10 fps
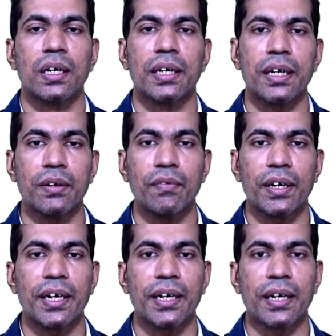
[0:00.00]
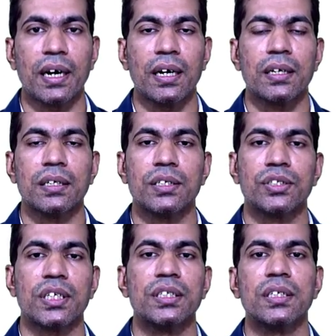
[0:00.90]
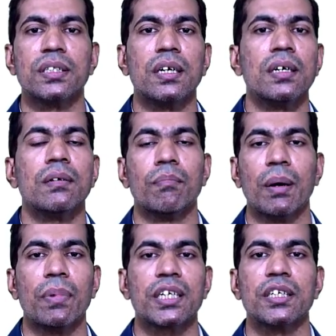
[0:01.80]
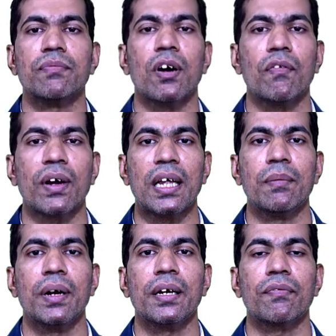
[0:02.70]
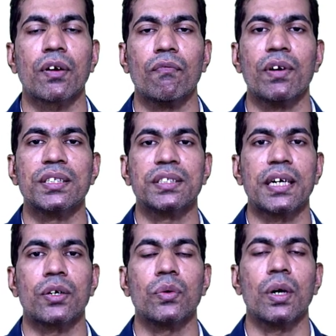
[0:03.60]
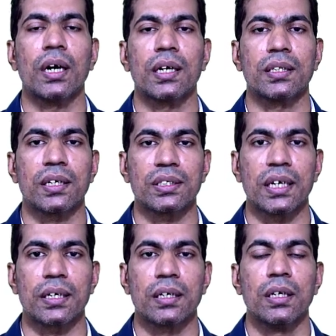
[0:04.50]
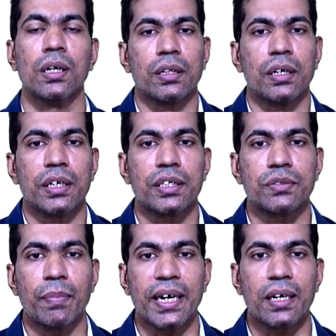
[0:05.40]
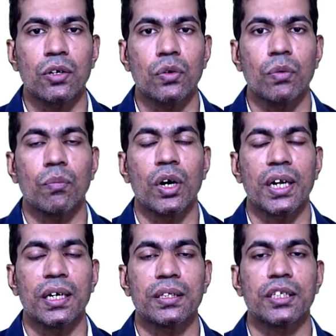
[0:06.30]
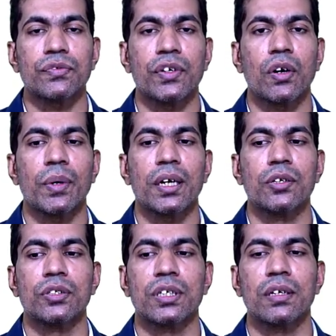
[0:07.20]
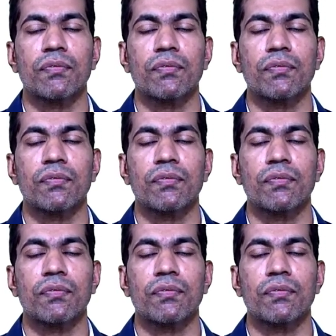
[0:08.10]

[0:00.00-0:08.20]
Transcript: in data is changing the membership of element from one set to another set. It is better to model this phenomenon using